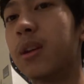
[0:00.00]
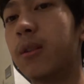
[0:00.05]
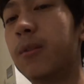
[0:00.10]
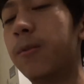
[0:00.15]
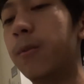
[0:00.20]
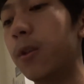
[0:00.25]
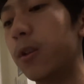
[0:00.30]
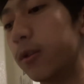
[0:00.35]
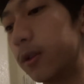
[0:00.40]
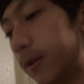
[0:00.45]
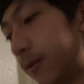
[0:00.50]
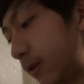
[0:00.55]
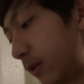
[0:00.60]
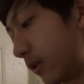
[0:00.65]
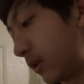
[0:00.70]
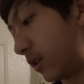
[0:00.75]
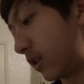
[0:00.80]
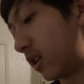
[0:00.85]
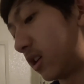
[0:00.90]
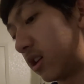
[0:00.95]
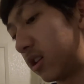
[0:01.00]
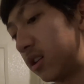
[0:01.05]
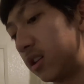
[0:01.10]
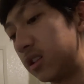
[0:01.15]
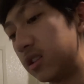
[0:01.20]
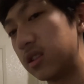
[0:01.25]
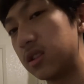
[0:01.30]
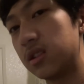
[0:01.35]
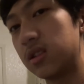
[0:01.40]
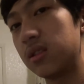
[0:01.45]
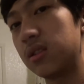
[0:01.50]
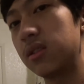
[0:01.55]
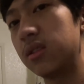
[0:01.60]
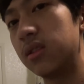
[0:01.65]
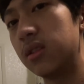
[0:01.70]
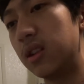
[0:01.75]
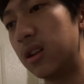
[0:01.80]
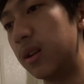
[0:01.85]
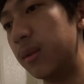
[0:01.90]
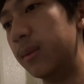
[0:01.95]
full review on all these.
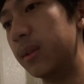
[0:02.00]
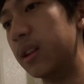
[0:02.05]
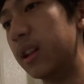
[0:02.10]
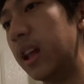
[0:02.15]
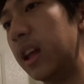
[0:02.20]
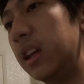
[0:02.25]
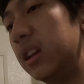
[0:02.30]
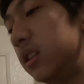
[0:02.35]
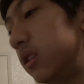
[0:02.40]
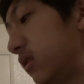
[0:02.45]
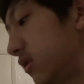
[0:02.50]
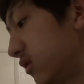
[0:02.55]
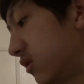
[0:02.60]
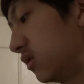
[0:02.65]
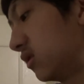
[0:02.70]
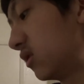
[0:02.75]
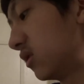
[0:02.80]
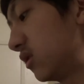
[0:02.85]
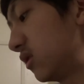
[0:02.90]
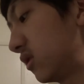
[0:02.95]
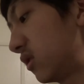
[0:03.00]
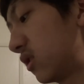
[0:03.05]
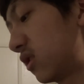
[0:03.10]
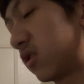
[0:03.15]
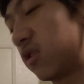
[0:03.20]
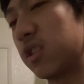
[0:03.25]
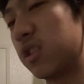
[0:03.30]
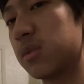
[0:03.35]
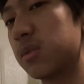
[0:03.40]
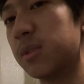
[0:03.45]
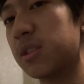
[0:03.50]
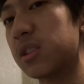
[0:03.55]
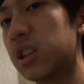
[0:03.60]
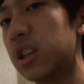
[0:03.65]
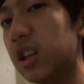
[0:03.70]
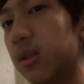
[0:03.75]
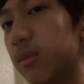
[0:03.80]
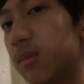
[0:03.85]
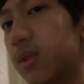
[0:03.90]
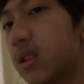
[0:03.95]
Late Christmas
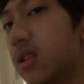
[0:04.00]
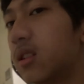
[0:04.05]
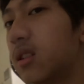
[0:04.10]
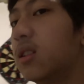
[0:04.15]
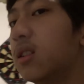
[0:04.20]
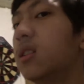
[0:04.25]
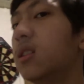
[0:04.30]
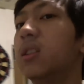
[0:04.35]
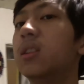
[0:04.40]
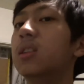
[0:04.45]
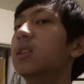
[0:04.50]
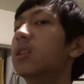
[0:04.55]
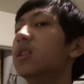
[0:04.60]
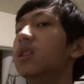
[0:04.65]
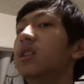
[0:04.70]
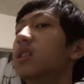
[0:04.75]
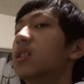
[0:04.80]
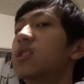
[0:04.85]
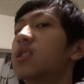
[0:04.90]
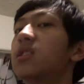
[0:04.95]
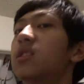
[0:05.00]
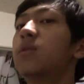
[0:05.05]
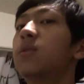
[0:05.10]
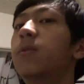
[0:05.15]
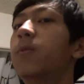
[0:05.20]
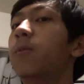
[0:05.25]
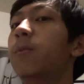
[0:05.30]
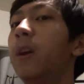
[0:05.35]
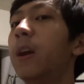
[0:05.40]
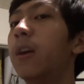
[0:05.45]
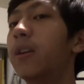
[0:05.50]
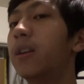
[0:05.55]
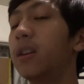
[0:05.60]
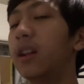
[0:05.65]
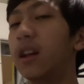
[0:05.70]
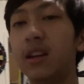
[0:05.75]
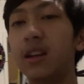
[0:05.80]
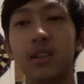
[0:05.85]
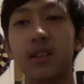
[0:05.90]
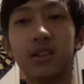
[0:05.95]
cubes. It's very
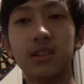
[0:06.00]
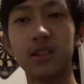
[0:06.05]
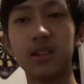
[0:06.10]
late,